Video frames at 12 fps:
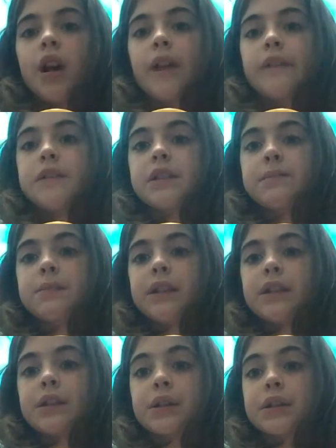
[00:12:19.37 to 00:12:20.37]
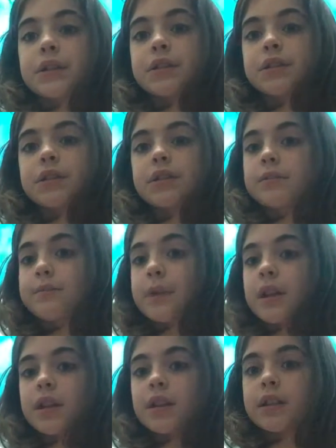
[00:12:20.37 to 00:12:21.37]
I have speakers,
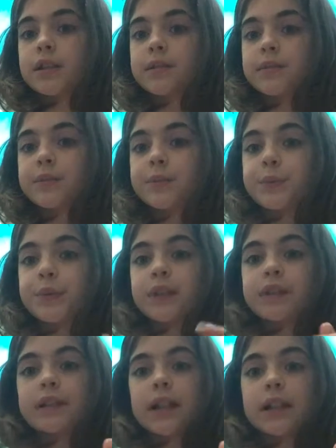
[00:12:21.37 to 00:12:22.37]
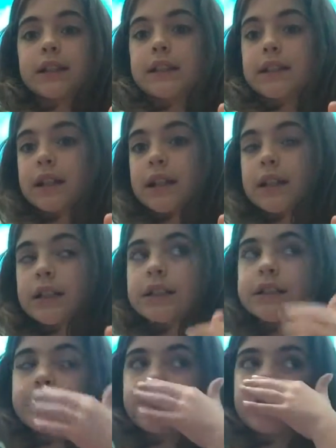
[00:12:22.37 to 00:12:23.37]
but One's
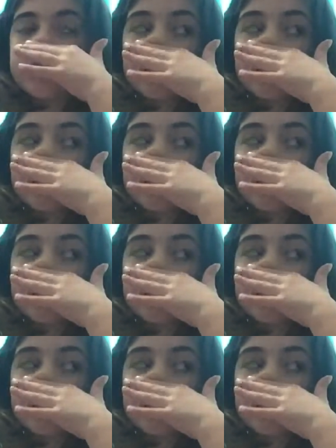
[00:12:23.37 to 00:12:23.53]
downstairs, which